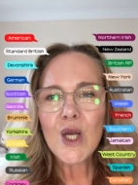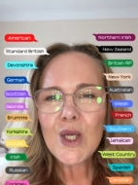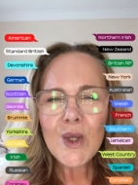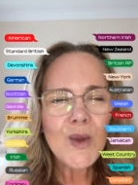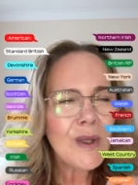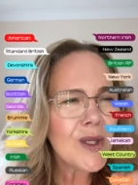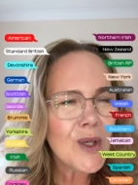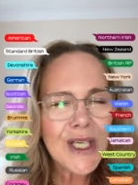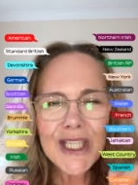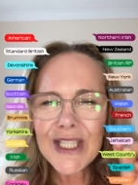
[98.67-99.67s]
You
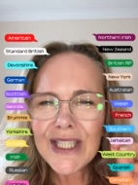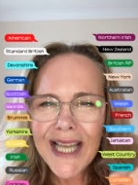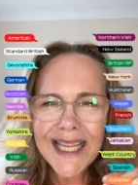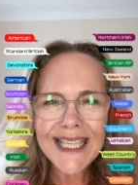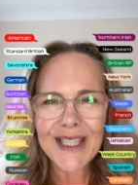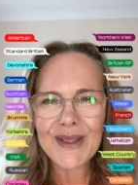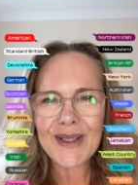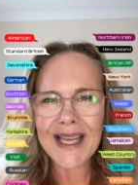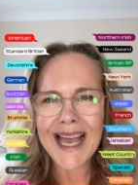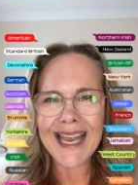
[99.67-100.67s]
look stunning
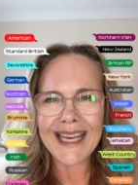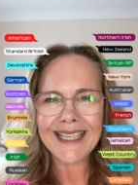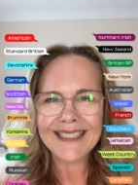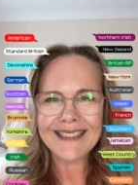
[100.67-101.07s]
today.